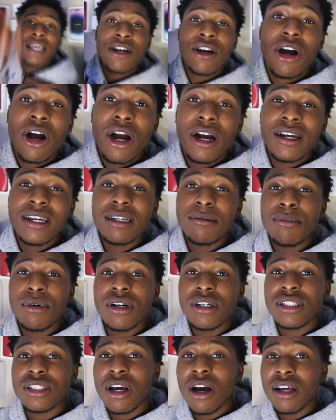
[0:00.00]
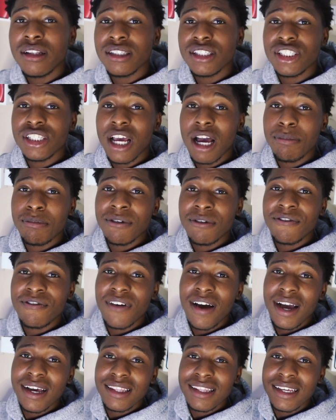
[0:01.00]
there are ebooks on the
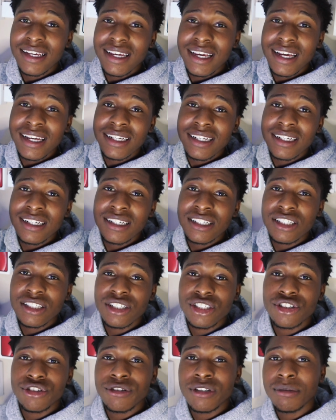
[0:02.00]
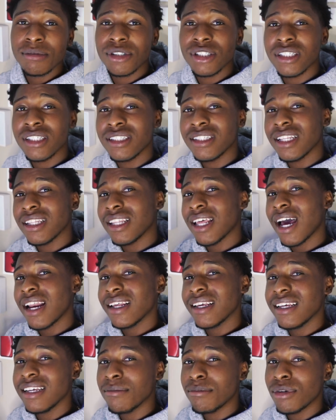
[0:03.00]
Shopify link in the description. A lot
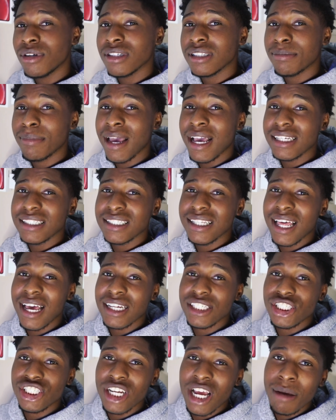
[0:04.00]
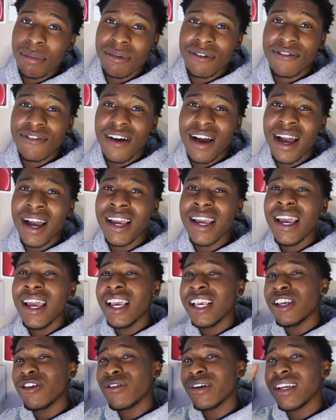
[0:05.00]
of ebooks backslash Shopify.
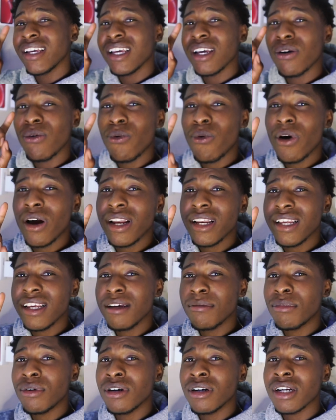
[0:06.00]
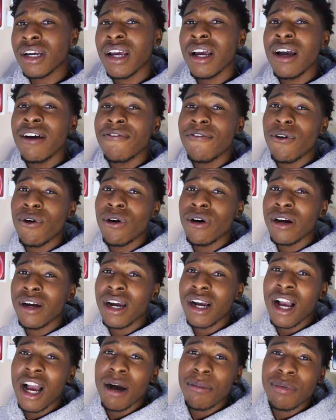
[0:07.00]
You can get one ebook for
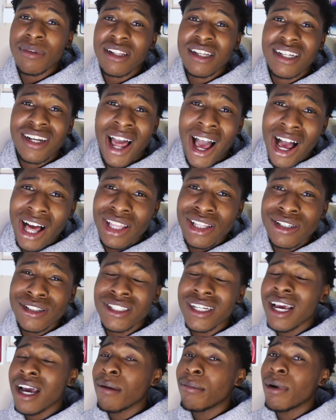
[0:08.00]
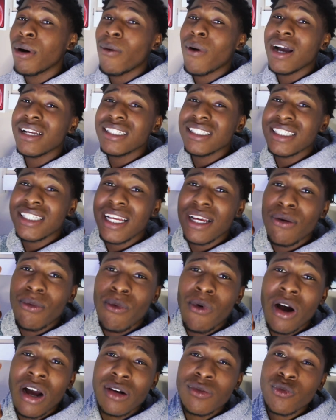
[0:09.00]
a couple of dollars, but why just get
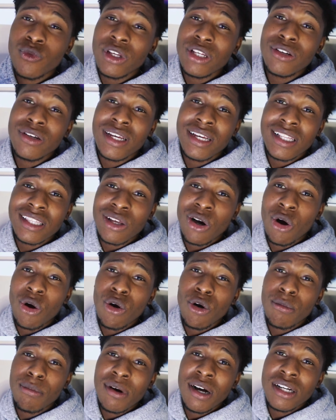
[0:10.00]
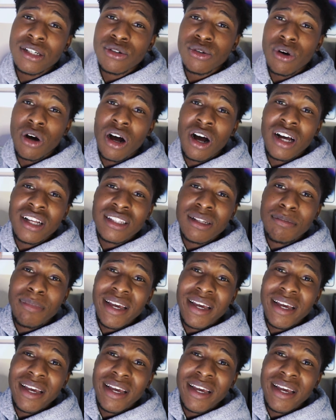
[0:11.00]
one when you can get the whole bundle on the